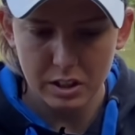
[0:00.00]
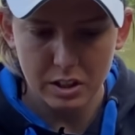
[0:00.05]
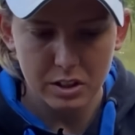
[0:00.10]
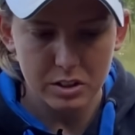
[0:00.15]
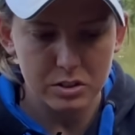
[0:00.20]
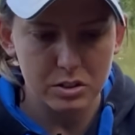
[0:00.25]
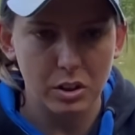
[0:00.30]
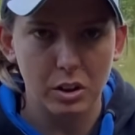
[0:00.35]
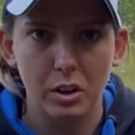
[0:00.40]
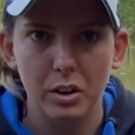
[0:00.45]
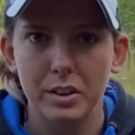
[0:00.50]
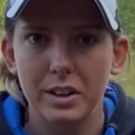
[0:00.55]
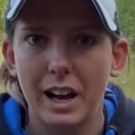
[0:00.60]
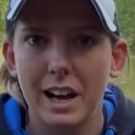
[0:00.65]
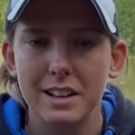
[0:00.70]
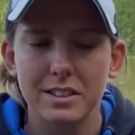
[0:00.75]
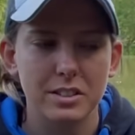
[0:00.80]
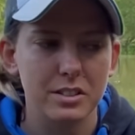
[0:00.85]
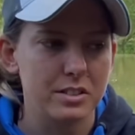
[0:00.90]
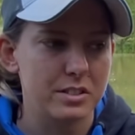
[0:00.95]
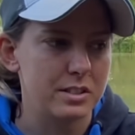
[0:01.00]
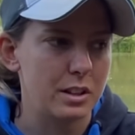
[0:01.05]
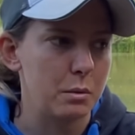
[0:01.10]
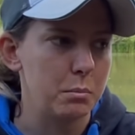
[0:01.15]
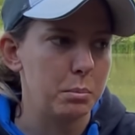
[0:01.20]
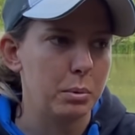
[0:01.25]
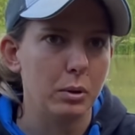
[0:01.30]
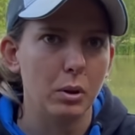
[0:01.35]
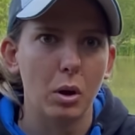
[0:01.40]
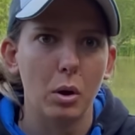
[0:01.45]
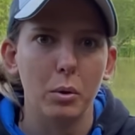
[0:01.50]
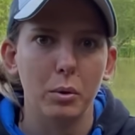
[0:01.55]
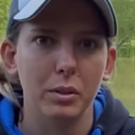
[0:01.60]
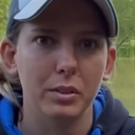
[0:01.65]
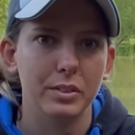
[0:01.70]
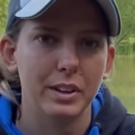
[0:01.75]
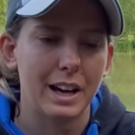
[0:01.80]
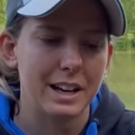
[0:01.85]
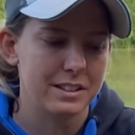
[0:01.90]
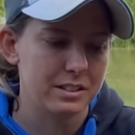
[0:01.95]
So nice and simple, all
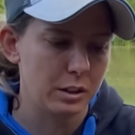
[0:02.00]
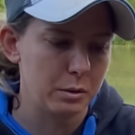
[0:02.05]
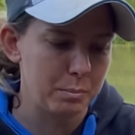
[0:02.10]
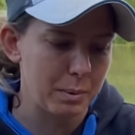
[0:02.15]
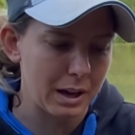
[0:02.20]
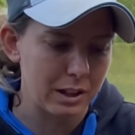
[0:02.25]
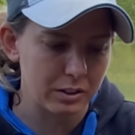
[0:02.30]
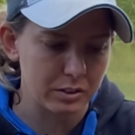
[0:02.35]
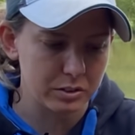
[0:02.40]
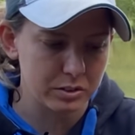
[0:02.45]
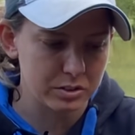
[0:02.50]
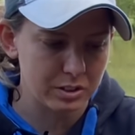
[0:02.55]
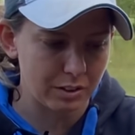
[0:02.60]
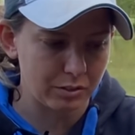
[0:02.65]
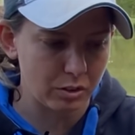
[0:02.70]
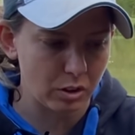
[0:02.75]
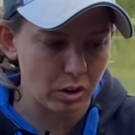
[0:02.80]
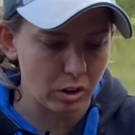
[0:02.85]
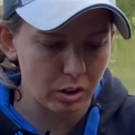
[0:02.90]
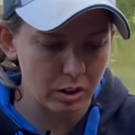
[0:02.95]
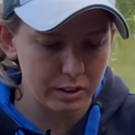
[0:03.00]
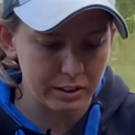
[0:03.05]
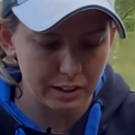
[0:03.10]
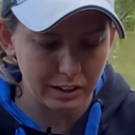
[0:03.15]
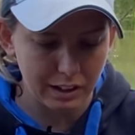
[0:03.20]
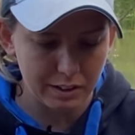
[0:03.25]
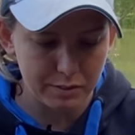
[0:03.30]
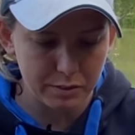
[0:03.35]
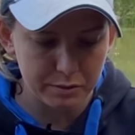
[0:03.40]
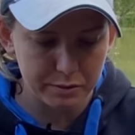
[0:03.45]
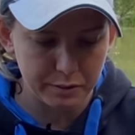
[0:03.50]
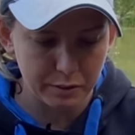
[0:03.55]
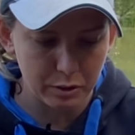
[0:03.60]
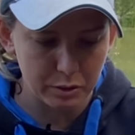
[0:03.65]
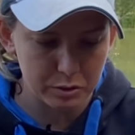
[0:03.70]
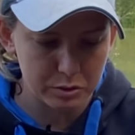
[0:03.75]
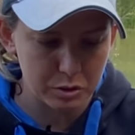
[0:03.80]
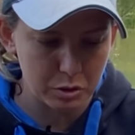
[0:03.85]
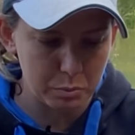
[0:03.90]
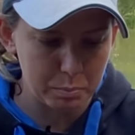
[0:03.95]
nicely balanced. I've got an 11-foot
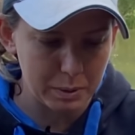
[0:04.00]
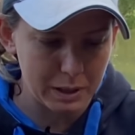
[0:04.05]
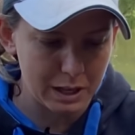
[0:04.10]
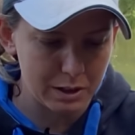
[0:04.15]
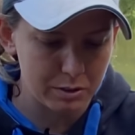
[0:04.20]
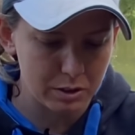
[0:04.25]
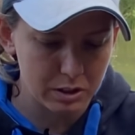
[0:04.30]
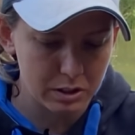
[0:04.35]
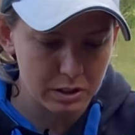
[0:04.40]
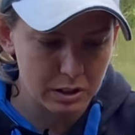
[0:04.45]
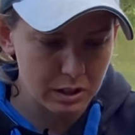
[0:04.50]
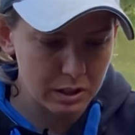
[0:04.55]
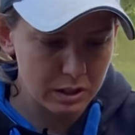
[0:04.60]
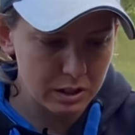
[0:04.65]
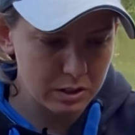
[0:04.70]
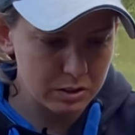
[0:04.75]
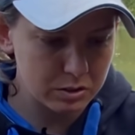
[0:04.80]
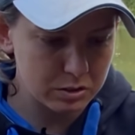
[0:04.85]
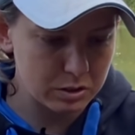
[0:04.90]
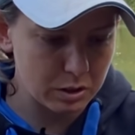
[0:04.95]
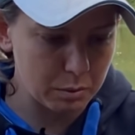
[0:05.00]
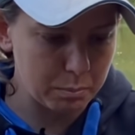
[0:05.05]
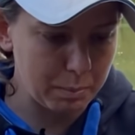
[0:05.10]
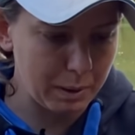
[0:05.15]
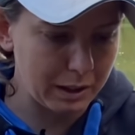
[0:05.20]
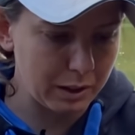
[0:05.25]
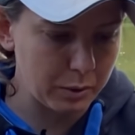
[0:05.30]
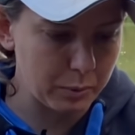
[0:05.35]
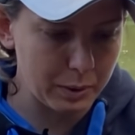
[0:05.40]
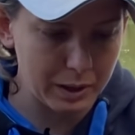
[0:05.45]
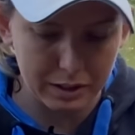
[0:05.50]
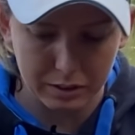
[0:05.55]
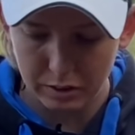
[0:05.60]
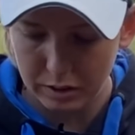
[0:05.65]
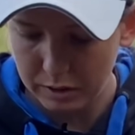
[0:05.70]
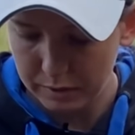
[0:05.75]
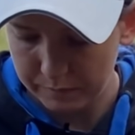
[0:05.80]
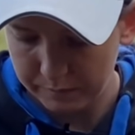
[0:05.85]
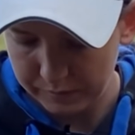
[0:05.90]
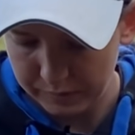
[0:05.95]
Superior, just a pellet
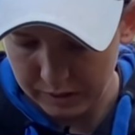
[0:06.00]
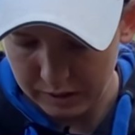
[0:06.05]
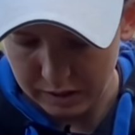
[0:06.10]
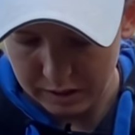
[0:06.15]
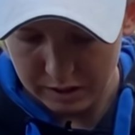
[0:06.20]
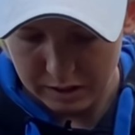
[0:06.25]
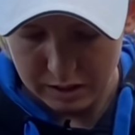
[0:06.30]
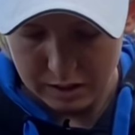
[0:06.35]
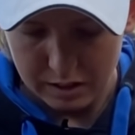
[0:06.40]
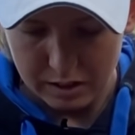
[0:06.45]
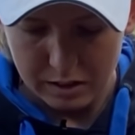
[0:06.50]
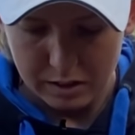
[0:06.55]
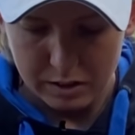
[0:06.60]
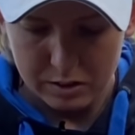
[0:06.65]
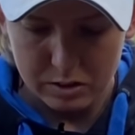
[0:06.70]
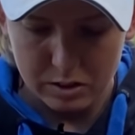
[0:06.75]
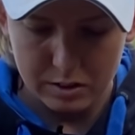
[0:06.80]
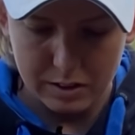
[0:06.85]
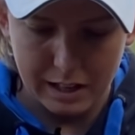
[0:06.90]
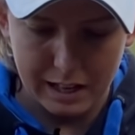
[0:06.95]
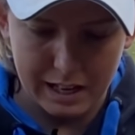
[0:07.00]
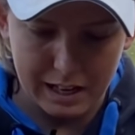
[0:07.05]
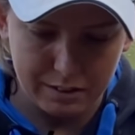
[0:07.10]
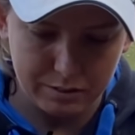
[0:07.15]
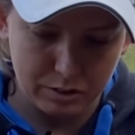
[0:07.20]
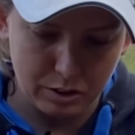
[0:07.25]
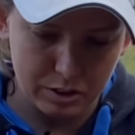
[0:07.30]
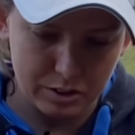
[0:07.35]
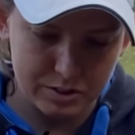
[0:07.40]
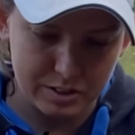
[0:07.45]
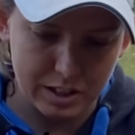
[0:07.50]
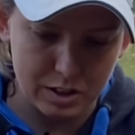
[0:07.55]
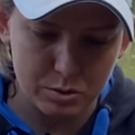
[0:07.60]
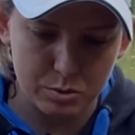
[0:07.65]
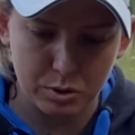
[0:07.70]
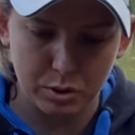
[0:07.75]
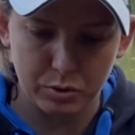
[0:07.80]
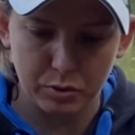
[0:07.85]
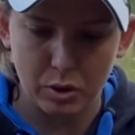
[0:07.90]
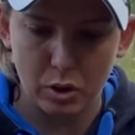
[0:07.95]
waggler. To that I've got a
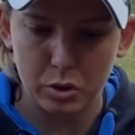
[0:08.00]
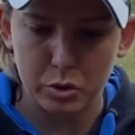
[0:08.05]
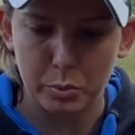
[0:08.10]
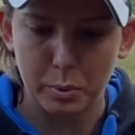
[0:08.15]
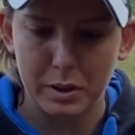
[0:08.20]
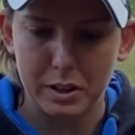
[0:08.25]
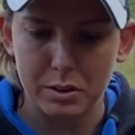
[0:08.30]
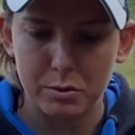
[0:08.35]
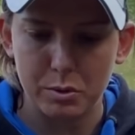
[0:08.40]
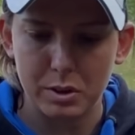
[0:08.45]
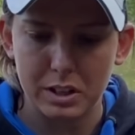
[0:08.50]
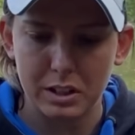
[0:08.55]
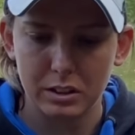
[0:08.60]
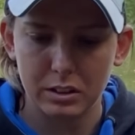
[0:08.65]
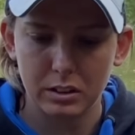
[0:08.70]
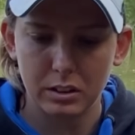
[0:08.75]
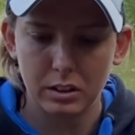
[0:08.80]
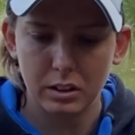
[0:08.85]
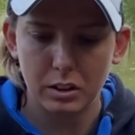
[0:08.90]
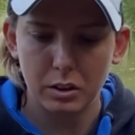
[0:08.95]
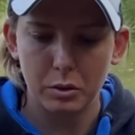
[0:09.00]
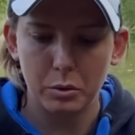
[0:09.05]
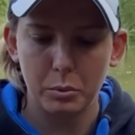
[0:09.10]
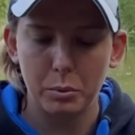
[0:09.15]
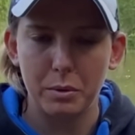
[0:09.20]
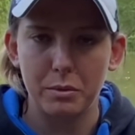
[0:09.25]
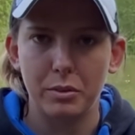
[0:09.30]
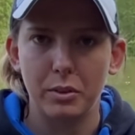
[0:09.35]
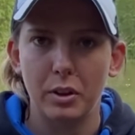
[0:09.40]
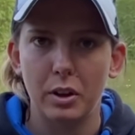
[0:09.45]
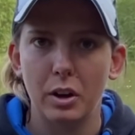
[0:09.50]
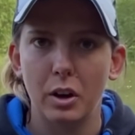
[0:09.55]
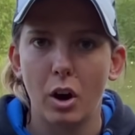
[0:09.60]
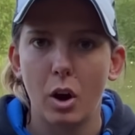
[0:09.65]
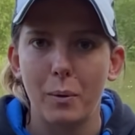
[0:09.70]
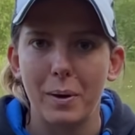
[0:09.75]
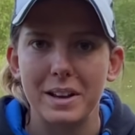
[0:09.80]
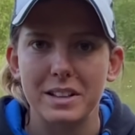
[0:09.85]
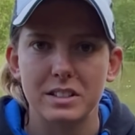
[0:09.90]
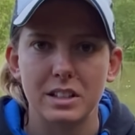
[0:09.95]
Centris 420 reel with the
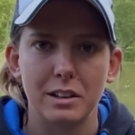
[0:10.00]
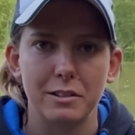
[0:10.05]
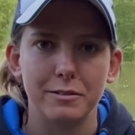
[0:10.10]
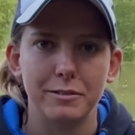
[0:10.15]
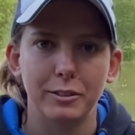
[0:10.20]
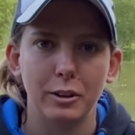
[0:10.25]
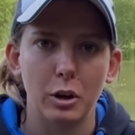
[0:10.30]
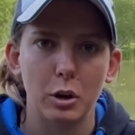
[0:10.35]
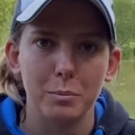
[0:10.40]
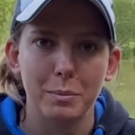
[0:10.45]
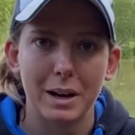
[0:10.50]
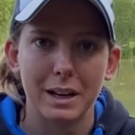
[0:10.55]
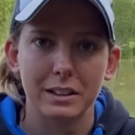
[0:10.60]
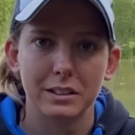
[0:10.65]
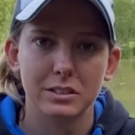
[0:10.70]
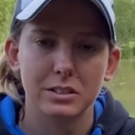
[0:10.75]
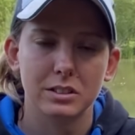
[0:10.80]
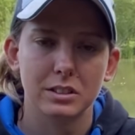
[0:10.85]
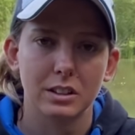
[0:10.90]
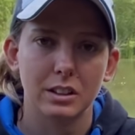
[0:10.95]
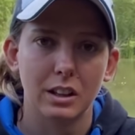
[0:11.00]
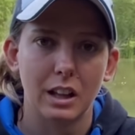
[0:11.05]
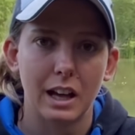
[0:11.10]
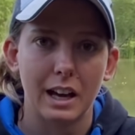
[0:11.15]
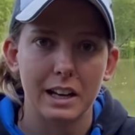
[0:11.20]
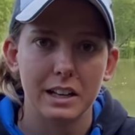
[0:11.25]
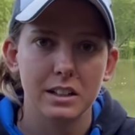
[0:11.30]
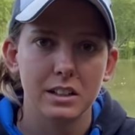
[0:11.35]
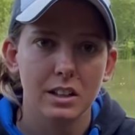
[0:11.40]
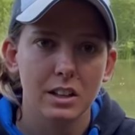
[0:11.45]
018 Float Max line.